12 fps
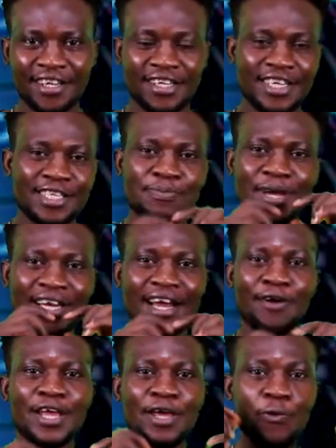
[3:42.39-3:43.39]
This man,
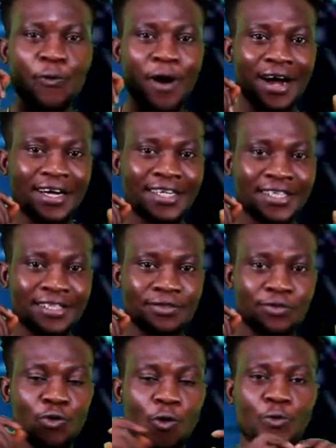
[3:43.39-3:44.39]
now only one,
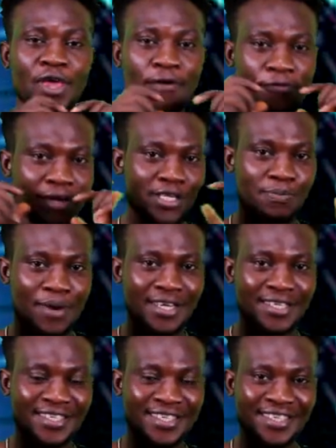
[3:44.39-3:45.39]
no wear face
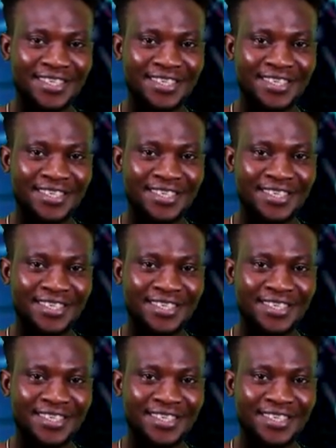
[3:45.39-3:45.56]
mask.